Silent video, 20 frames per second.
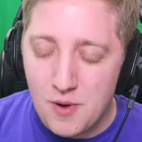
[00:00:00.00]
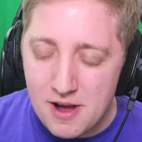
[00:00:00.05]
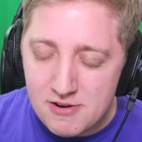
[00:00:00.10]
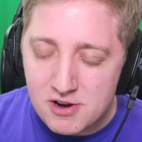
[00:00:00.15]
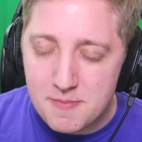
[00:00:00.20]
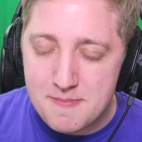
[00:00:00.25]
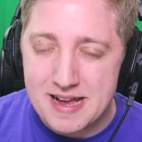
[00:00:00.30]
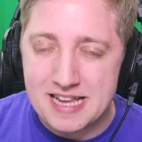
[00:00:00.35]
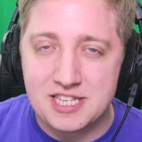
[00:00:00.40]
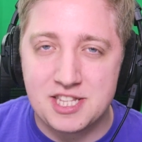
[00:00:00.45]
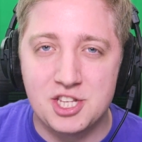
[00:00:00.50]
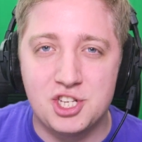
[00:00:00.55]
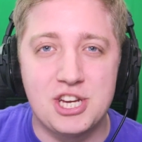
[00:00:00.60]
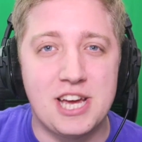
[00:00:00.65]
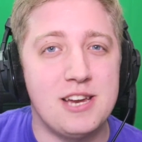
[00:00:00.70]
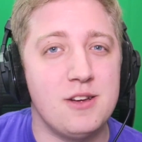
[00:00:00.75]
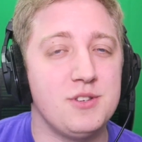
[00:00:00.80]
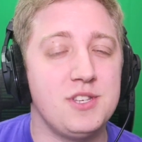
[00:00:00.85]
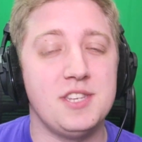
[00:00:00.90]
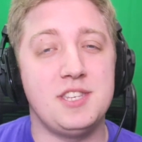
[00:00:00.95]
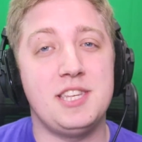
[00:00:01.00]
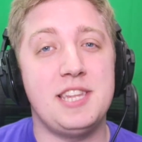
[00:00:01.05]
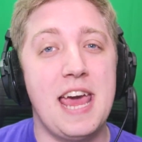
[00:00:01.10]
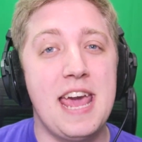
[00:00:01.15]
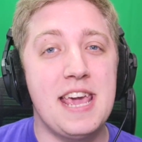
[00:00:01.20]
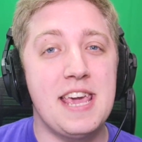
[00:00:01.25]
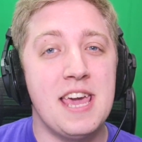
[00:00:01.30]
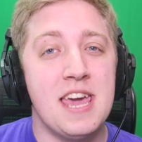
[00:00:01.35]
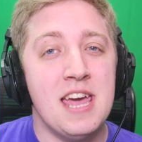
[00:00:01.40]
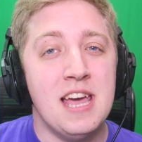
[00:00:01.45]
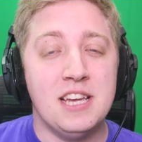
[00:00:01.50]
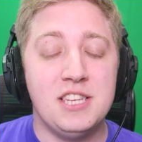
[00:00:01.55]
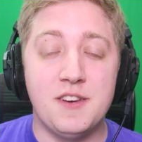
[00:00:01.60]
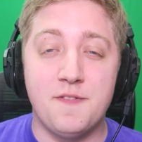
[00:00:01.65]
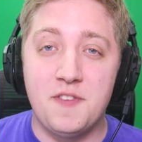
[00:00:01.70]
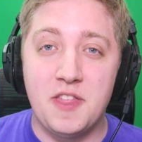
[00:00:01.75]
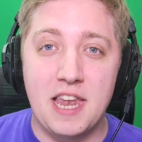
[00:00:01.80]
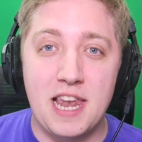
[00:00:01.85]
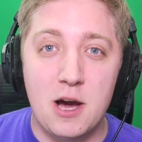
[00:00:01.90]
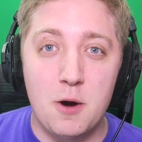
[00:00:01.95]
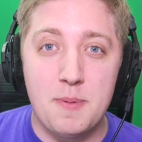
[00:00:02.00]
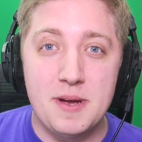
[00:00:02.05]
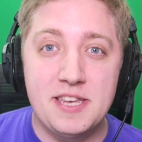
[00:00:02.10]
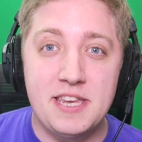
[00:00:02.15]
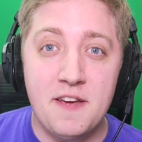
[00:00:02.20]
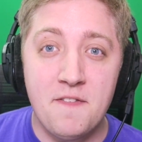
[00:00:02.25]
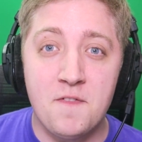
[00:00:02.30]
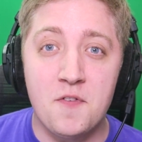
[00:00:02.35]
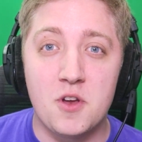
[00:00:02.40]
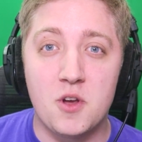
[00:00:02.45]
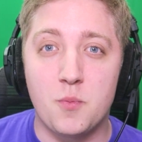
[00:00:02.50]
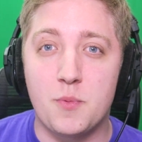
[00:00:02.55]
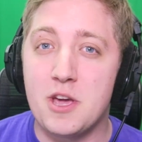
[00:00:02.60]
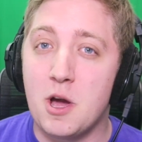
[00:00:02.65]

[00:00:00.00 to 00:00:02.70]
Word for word: Welcome back to the channel. So today, something a little bit different.